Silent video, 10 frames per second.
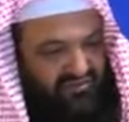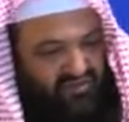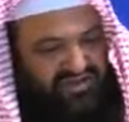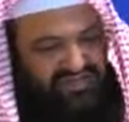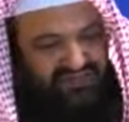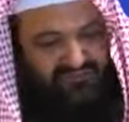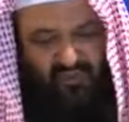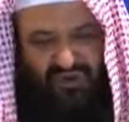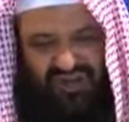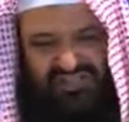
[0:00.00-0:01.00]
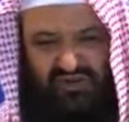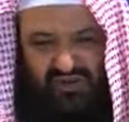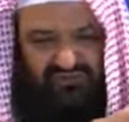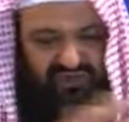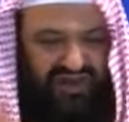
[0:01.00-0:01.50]
which is the worst you
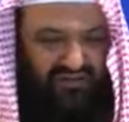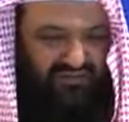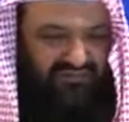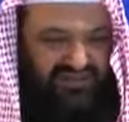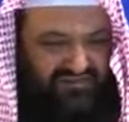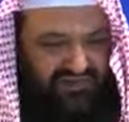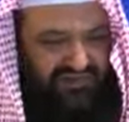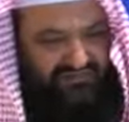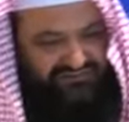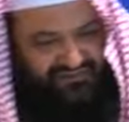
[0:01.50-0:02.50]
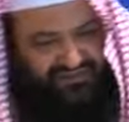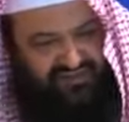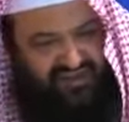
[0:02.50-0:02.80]
could find on the face of the earth.